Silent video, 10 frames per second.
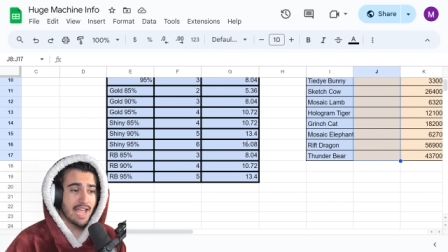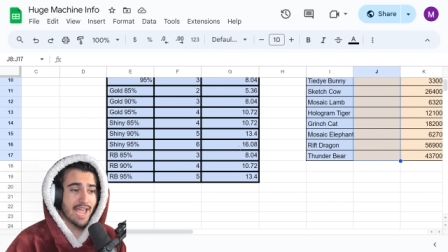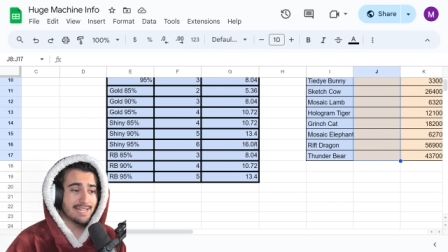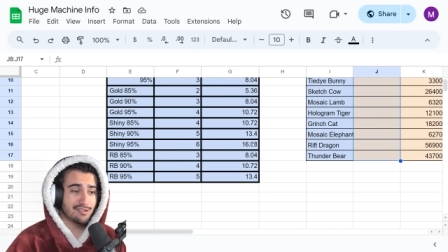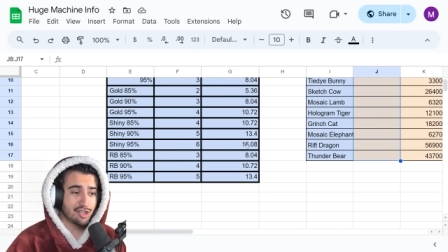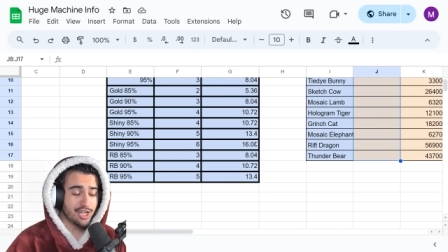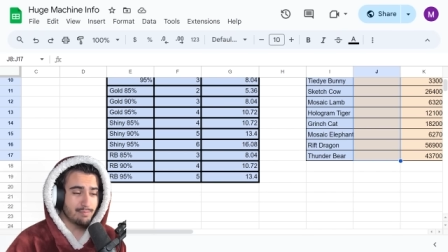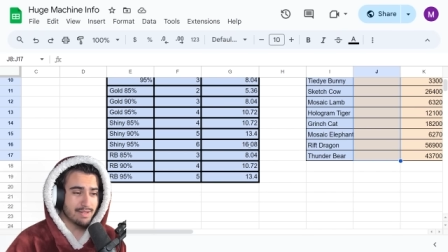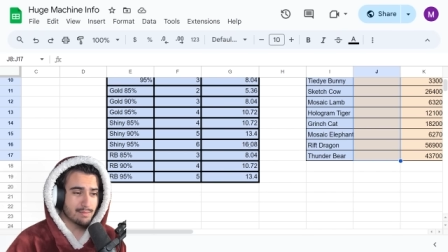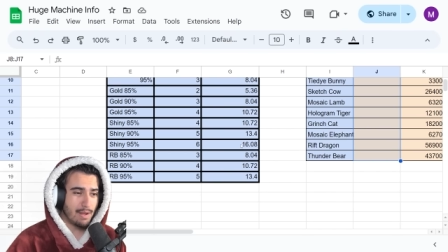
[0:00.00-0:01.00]
as
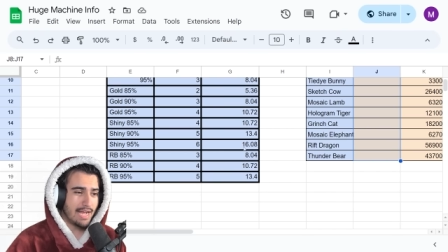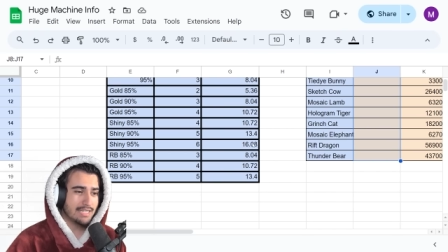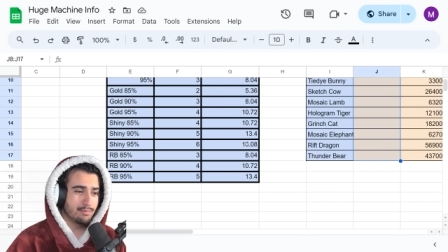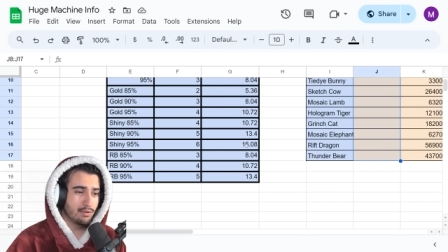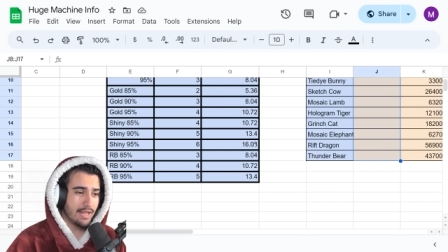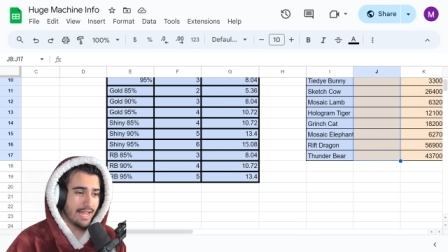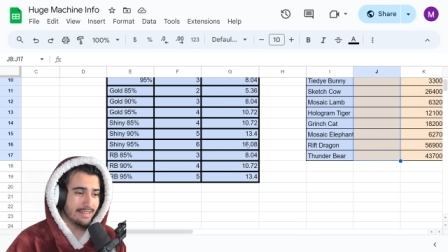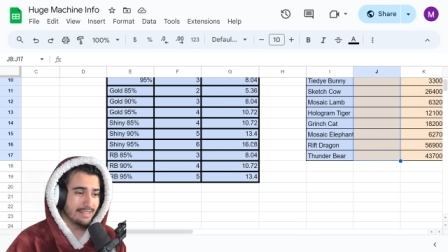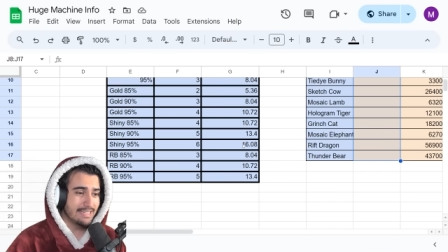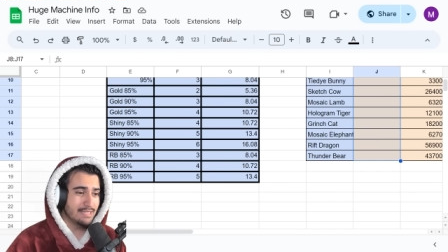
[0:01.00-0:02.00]
cheap as possible, at
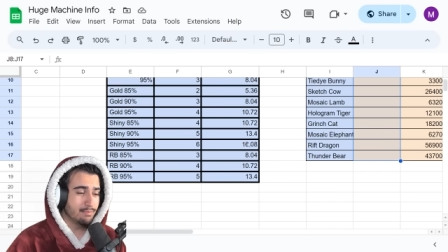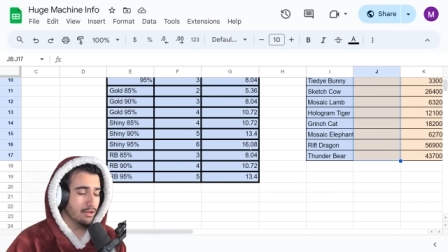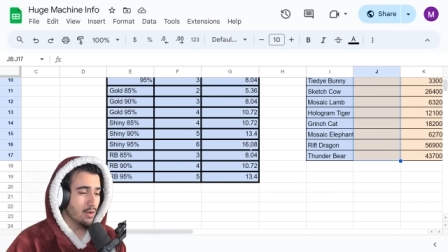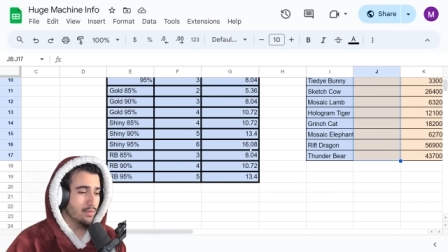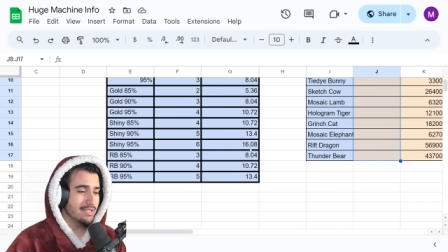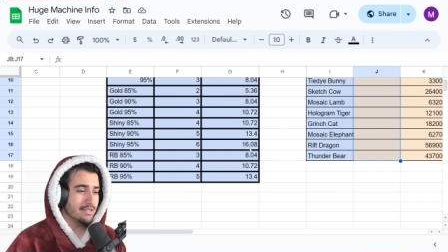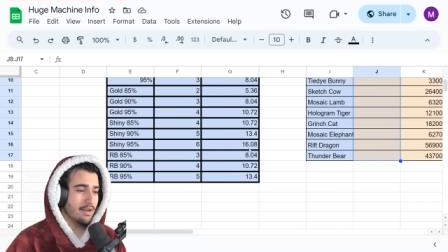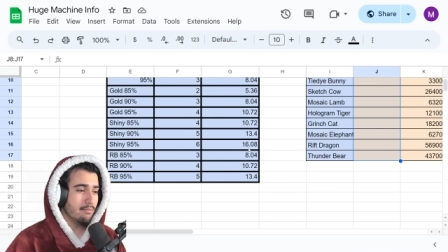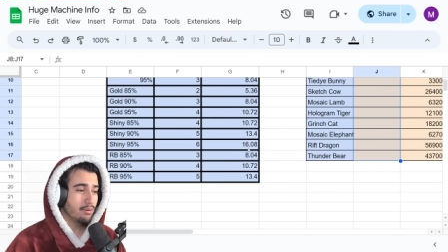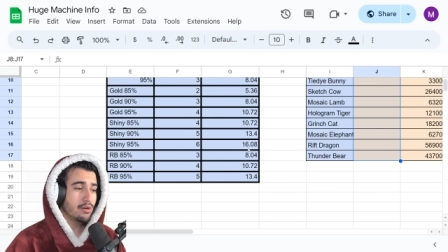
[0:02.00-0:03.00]
least below this
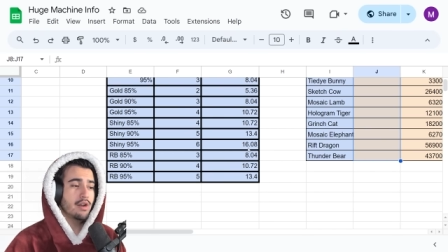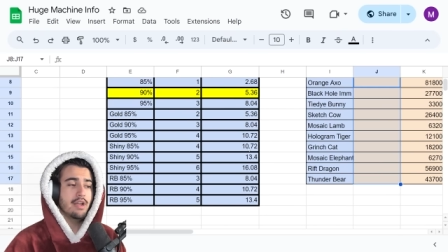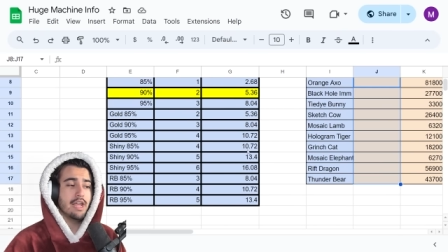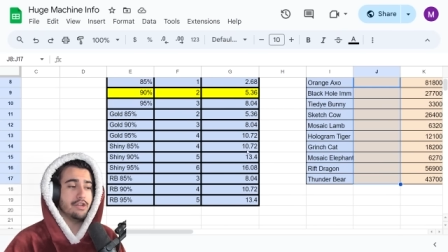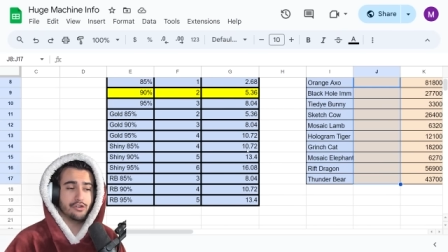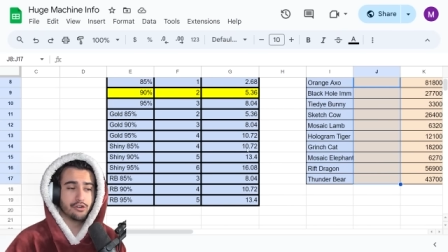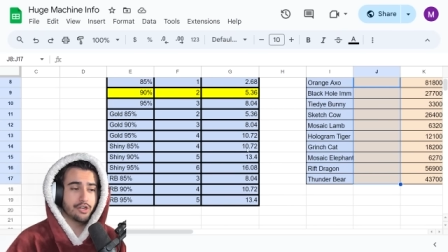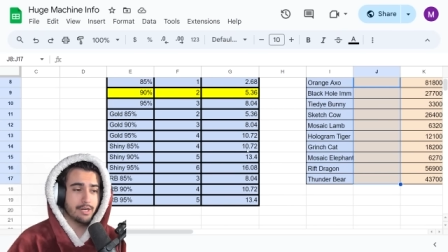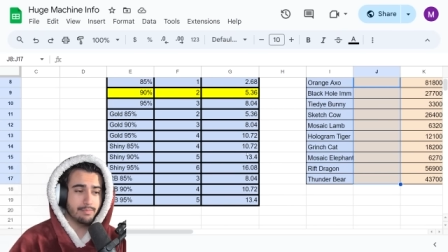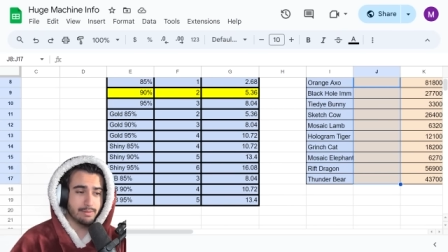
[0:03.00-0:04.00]
number, and you're
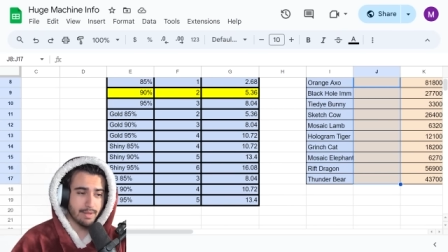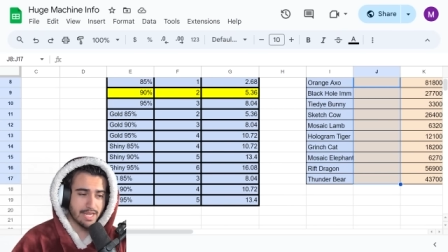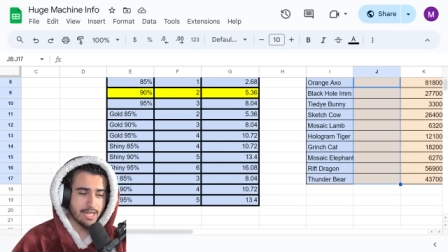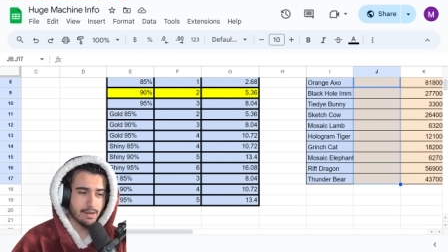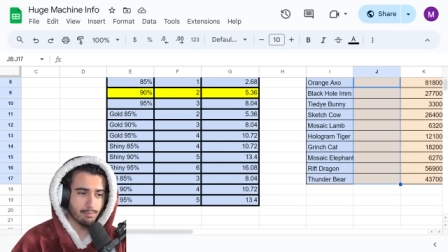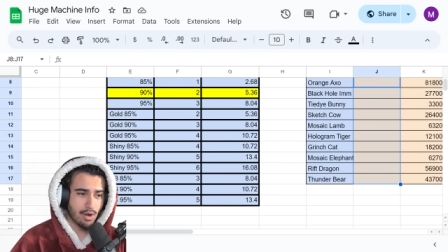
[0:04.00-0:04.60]
going to be making a